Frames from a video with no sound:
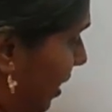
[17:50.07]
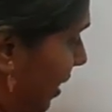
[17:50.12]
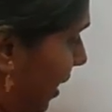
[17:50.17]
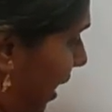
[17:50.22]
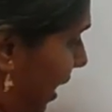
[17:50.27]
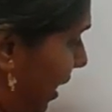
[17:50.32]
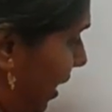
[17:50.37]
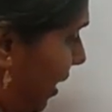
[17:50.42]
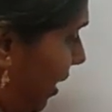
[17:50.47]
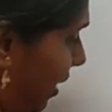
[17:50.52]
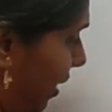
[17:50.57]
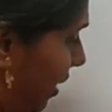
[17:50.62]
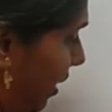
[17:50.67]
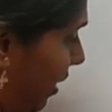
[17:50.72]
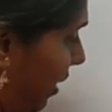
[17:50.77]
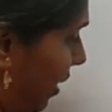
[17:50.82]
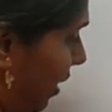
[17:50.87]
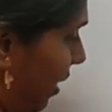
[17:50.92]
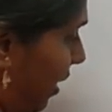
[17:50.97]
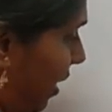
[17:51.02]
is an
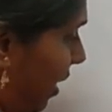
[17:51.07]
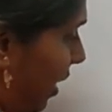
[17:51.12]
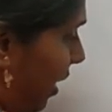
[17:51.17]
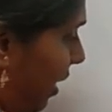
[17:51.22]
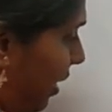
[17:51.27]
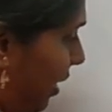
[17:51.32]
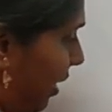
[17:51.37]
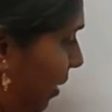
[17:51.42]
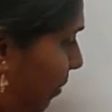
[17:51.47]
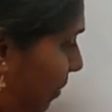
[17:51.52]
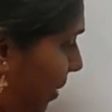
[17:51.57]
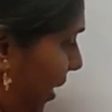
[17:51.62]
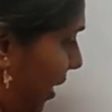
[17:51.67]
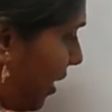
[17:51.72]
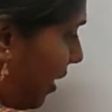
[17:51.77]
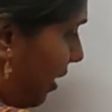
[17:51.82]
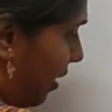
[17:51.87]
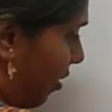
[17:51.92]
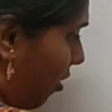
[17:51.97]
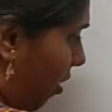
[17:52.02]
agreement.
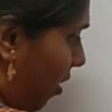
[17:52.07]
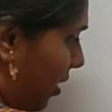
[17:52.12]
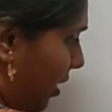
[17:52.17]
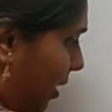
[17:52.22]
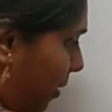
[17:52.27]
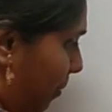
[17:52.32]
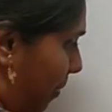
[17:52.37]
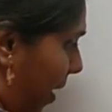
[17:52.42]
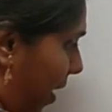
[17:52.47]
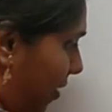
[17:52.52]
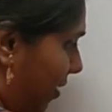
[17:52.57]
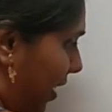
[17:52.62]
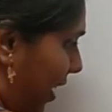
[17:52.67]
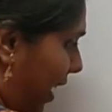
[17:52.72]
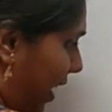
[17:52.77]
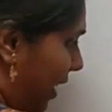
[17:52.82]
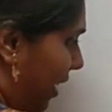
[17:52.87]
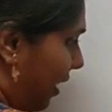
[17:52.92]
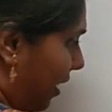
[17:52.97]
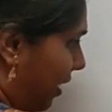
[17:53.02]
It talks about
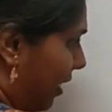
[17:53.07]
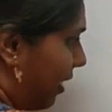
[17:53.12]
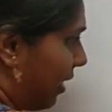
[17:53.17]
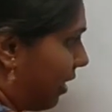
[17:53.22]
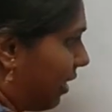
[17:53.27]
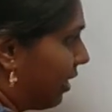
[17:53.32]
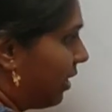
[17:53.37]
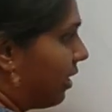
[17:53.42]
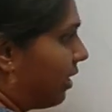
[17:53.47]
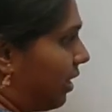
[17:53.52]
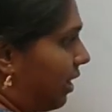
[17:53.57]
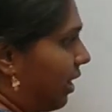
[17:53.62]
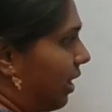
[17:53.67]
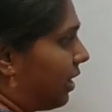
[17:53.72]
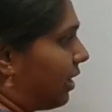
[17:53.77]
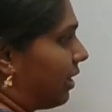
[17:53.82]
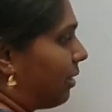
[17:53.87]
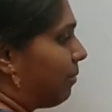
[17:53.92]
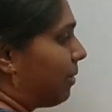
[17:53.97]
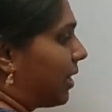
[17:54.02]
an
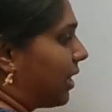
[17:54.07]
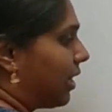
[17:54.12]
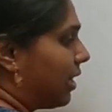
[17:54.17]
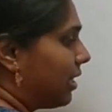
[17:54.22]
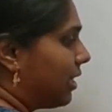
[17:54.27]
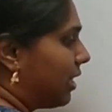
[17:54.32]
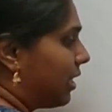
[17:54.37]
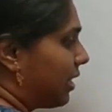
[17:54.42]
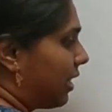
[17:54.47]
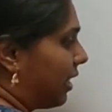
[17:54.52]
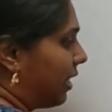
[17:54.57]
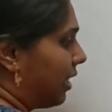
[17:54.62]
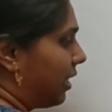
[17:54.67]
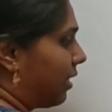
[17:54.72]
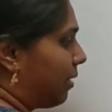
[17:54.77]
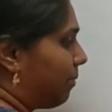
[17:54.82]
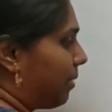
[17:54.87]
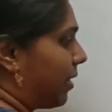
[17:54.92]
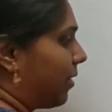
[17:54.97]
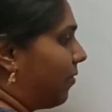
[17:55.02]
agreement. This is an
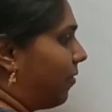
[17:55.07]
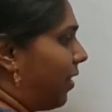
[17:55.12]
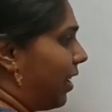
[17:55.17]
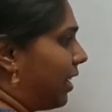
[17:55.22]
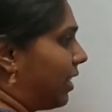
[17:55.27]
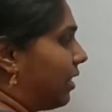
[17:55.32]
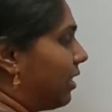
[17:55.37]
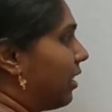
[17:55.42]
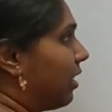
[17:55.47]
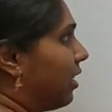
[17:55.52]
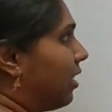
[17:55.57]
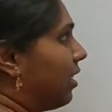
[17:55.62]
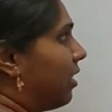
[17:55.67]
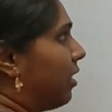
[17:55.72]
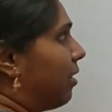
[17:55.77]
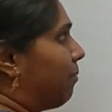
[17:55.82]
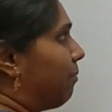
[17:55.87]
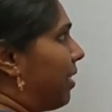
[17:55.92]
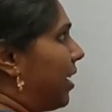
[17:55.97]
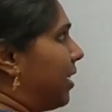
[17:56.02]
agreement. Fine.
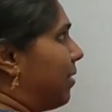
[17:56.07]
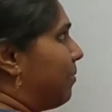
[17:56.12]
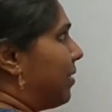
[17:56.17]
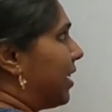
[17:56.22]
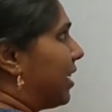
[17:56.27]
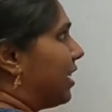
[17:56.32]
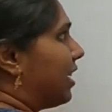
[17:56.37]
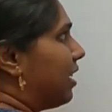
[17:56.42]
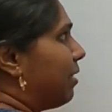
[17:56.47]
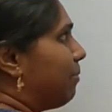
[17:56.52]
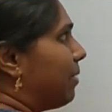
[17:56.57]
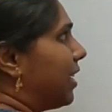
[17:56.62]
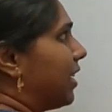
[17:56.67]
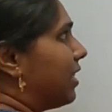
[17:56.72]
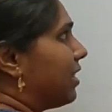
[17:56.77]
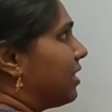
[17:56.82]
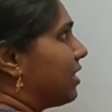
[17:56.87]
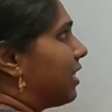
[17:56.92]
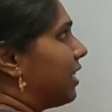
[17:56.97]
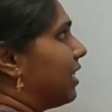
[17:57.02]
Madam, agreement
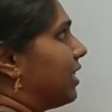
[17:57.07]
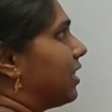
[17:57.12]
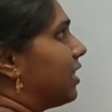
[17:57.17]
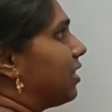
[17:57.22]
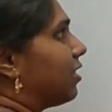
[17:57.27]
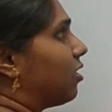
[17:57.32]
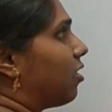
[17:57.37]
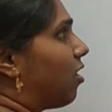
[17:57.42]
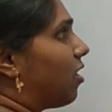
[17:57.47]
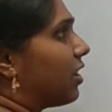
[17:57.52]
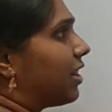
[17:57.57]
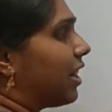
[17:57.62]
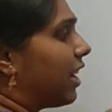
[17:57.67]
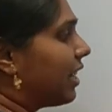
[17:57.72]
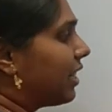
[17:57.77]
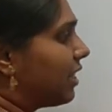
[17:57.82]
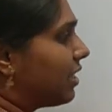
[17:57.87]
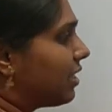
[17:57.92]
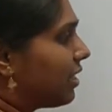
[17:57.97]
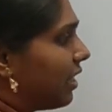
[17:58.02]
is clear,
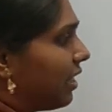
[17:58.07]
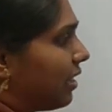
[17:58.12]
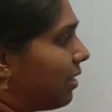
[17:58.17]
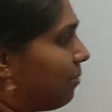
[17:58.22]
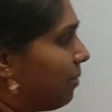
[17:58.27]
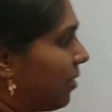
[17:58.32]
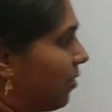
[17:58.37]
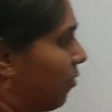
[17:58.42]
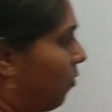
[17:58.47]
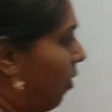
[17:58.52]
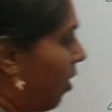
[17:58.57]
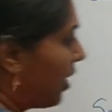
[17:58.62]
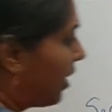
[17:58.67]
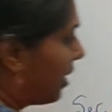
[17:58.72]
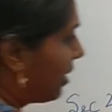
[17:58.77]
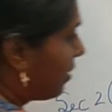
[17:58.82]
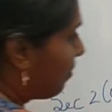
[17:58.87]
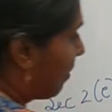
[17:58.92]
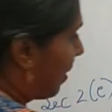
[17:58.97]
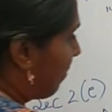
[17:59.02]
contract is clear, but what
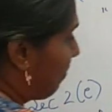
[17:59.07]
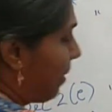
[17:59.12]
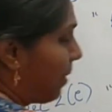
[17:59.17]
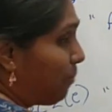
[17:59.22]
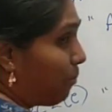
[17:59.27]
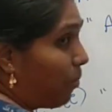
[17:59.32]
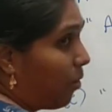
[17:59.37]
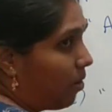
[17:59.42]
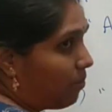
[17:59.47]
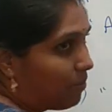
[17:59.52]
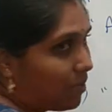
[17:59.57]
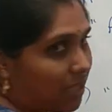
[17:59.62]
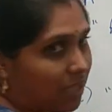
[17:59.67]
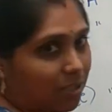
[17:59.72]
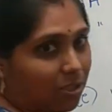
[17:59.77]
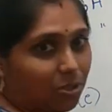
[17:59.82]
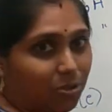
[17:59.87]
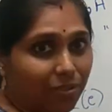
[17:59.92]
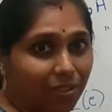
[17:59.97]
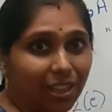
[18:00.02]
is meant by promise?
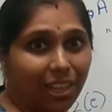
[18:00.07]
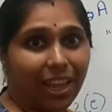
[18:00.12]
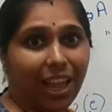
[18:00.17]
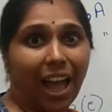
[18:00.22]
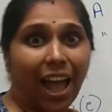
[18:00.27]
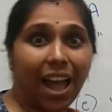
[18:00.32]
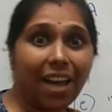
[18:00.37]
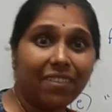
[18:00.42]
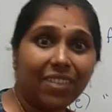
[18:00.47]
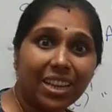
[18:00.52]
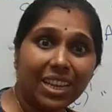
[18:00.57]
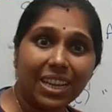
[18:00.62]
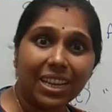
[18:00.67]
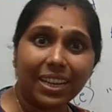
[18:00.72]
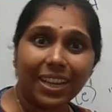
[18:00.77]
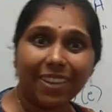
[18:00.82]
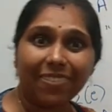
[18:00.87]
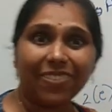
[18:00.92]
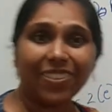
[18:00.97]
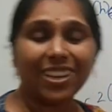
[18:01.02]
Do we have any
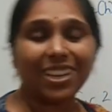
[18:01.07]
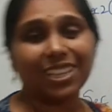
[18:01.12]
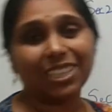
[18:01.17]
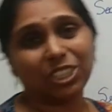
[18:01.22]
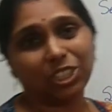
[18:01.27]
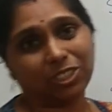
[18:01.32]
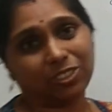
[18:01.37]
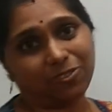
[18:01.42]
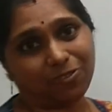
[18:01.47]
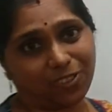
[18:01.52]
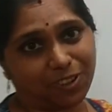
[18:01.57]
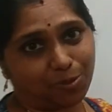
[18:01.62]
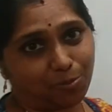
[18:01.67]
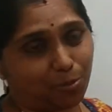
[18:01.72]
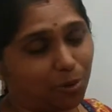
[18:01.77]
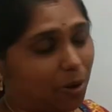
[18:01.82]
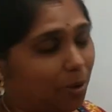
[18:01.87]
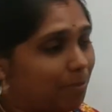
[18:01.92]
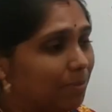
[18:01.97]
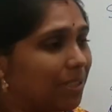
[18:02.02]
definition for
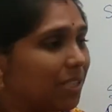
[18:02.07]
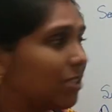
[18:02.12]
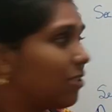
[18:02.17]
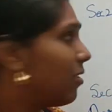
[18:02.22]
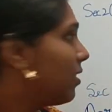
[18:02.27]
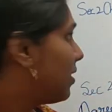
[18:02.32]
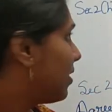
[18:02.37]
promise